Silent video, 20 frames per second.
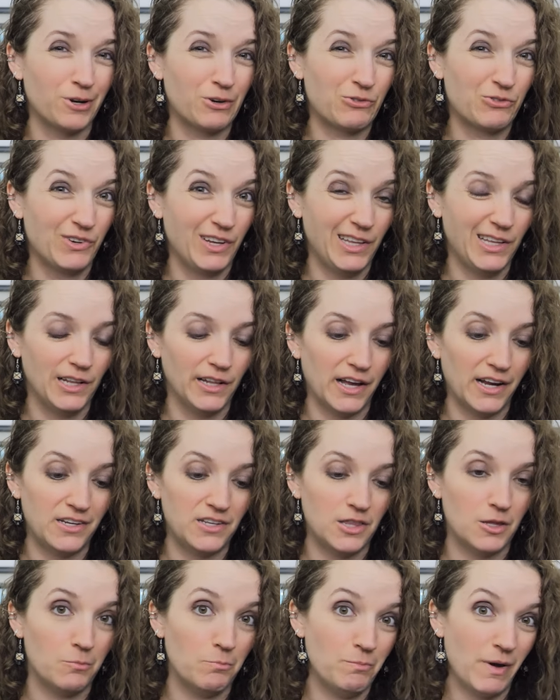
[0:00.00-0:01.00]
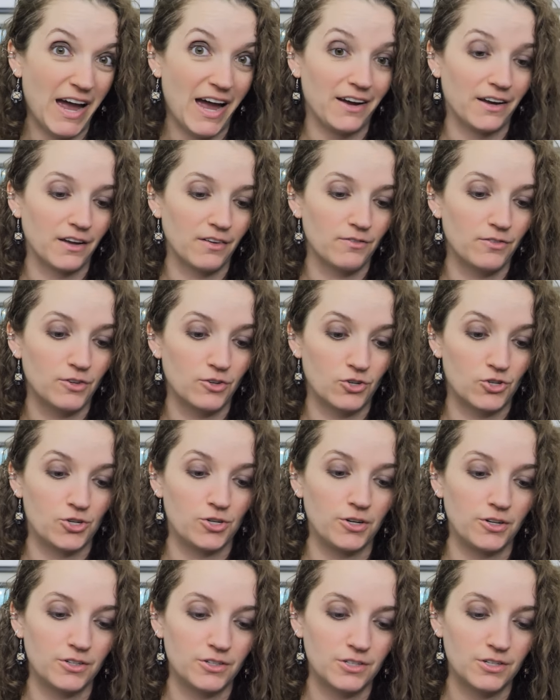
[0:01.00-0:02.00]
I really like the back of the
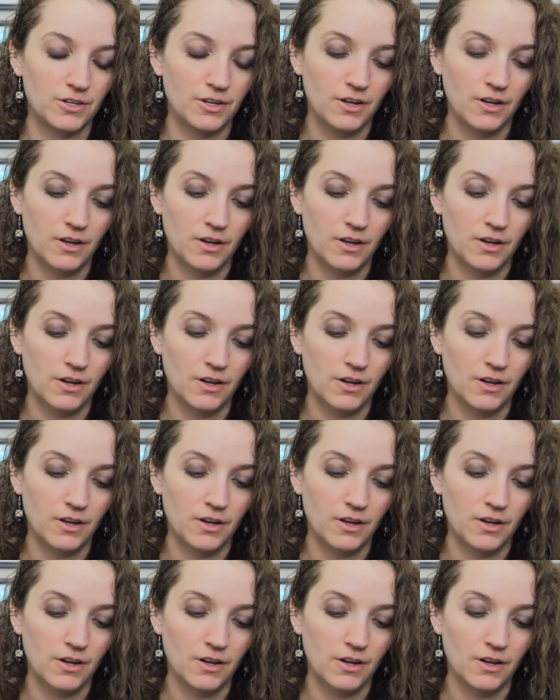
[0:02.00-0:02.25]
shirt.